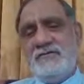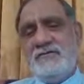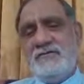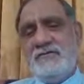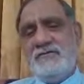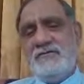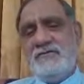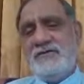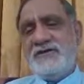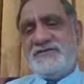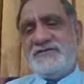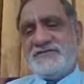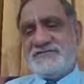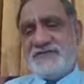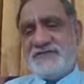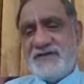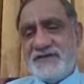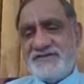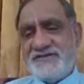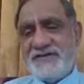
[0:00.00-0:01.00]
worth
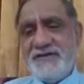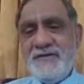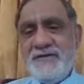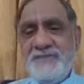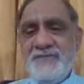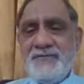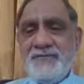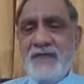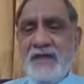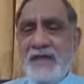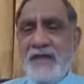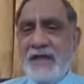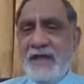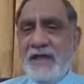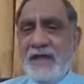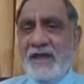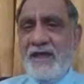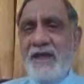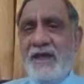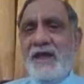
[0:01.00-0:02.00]
stressing.
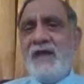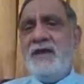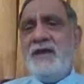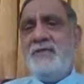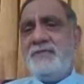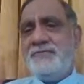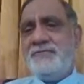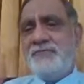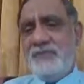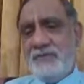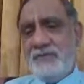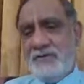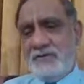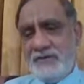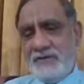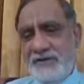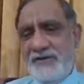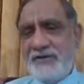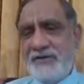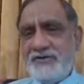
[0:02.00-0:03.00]
And
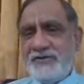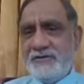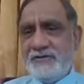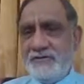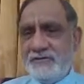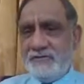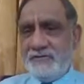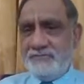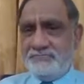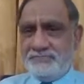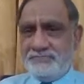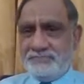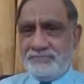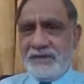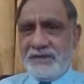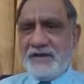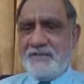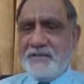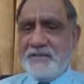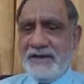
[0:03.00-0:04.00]
whereas
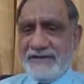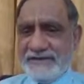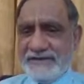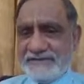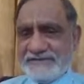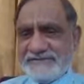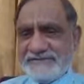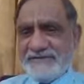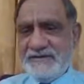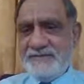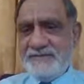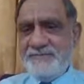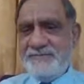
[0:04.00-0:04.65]
pragmatics